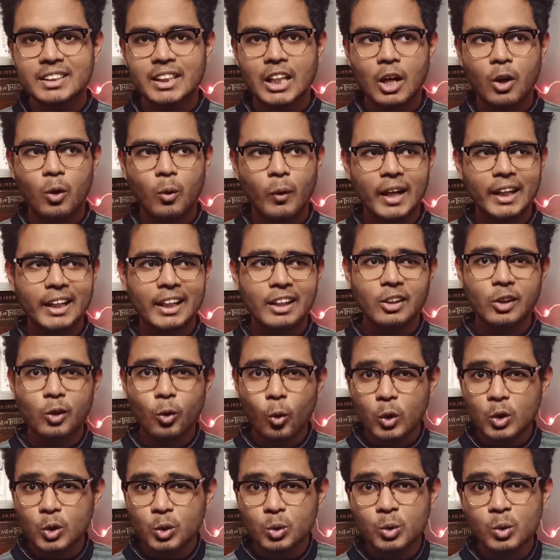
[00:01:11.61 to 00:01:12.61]
Now I can
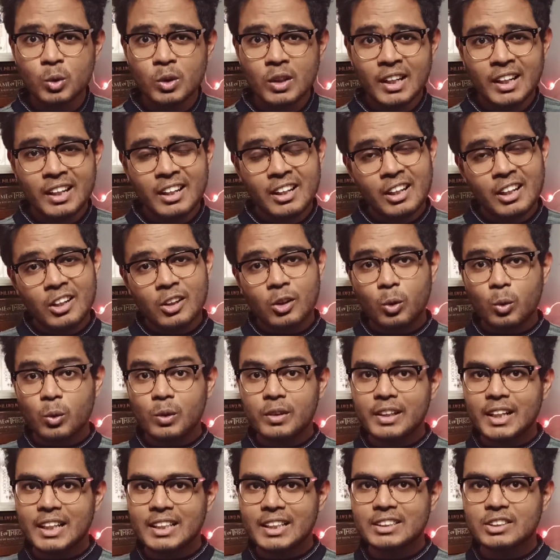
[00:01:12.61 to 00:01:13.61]
go to
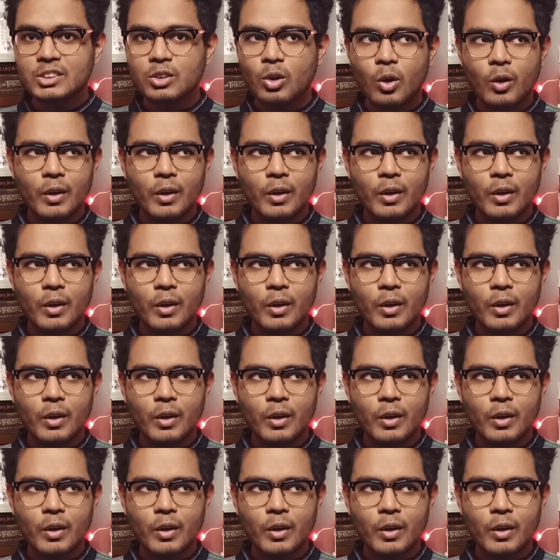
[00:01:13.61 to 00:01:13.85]
Goodreads